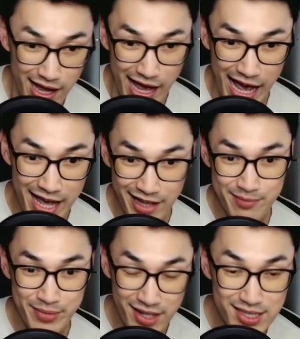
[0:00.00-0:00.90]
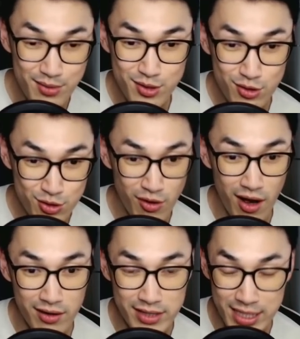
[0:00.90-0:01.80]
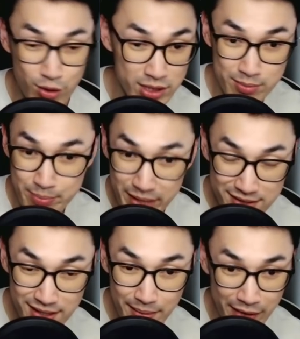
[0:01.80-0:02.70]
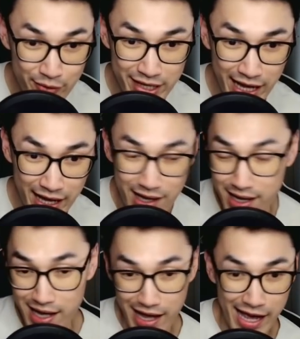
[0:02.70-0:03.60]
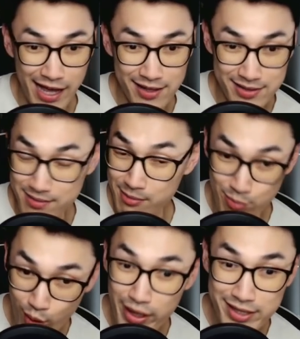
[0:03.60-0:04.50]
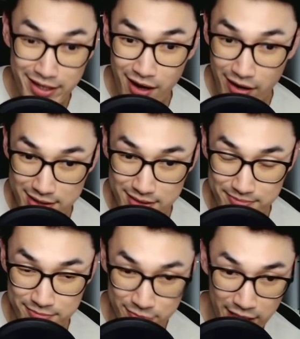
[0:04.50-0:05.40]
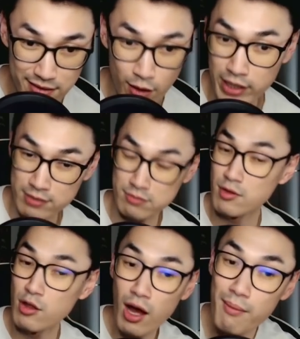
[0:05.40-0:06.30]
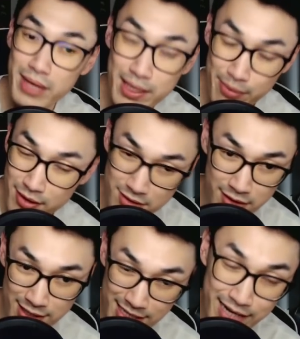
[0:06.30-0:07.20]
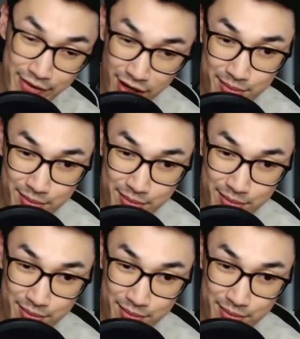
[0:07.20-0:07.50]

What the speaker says: And because he was so strong, he would just beat us up every day, and boy, did it hurt, right? Okay, so not me personally, because I never got